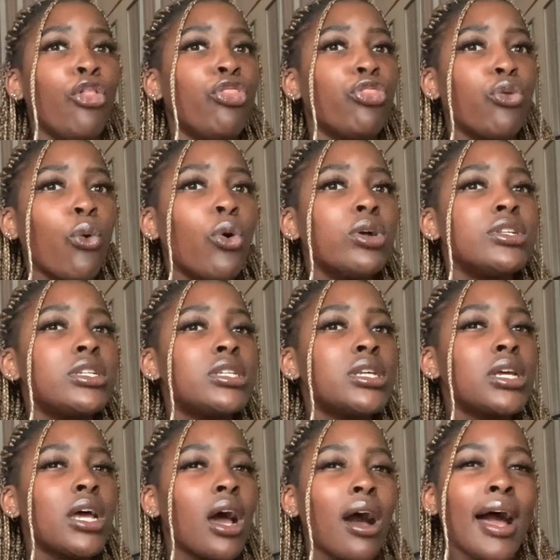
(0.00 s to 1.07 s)

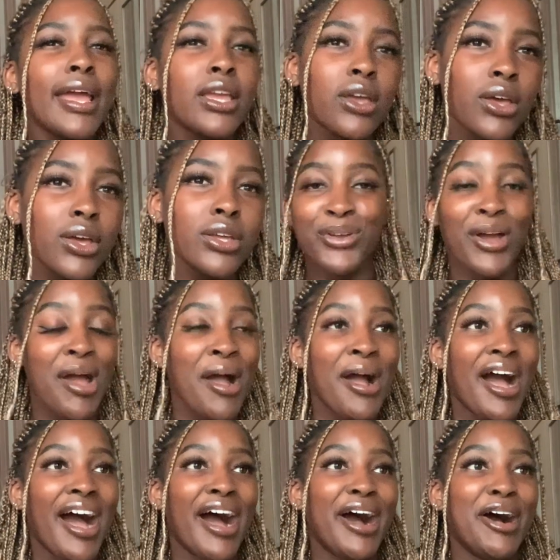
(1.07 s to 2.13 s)
thought I could.
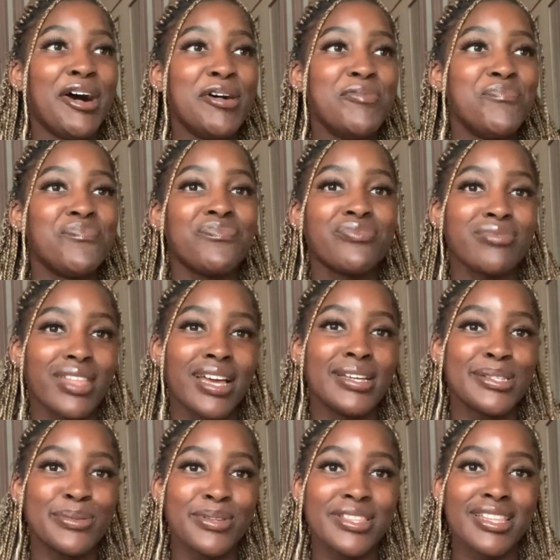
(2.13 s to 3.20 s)
That
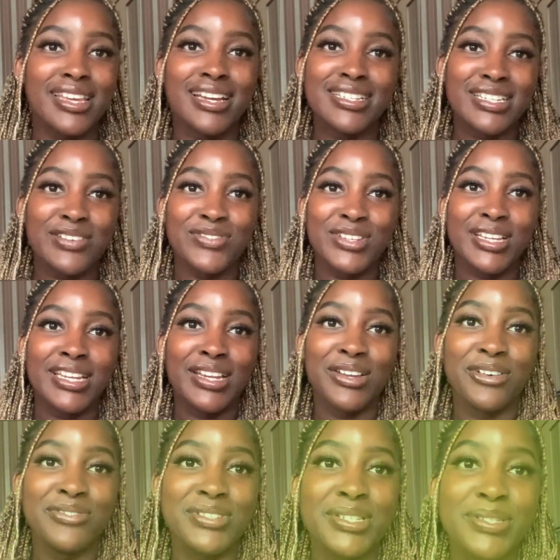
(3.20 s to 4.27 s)
is one thing I definitely
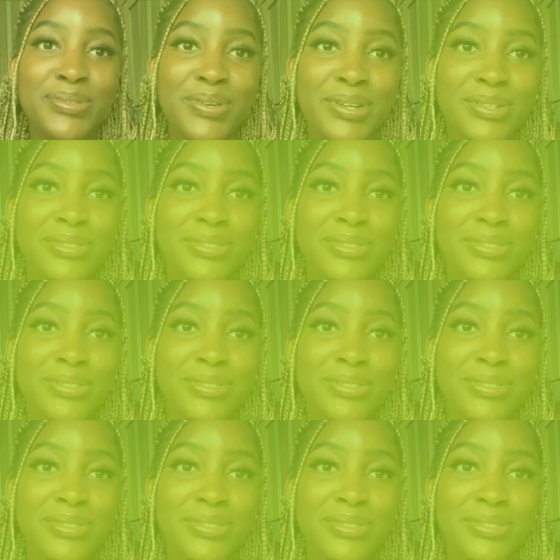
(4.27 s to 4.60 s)
loved as well.